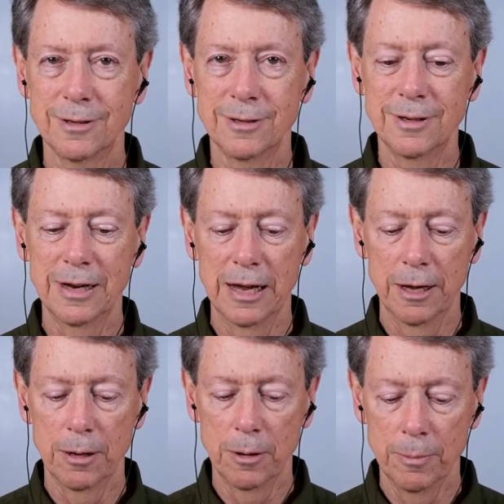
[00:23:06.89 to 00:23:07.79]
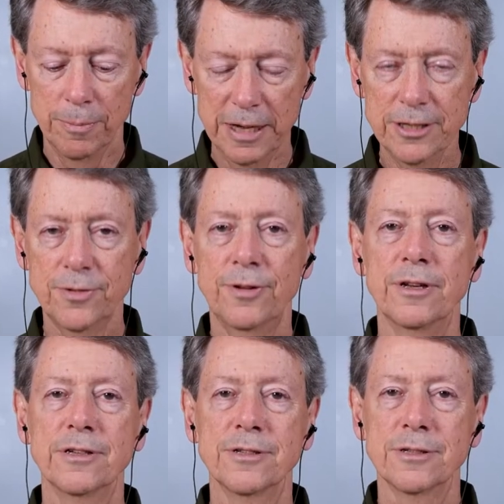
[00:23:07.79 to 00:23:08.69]
Right?
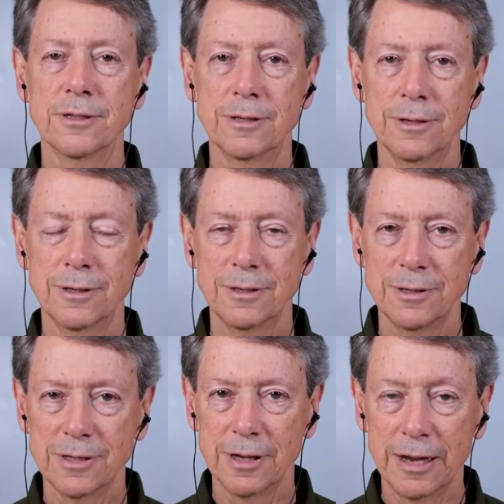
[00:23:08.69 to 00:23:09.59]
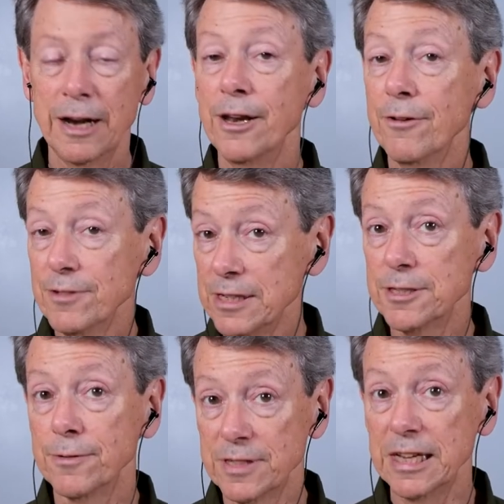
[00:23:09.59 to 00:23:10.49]
Peacefulness, and
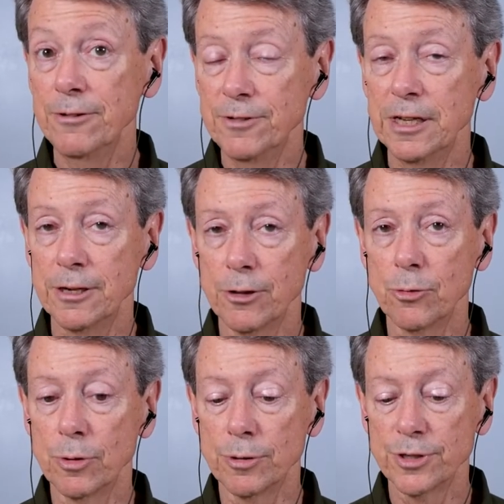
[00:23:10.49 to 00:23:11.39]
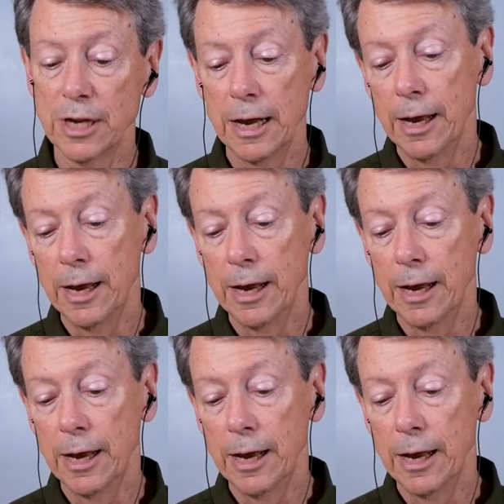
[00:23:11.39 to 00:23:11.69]
enoughness of safety, in other words.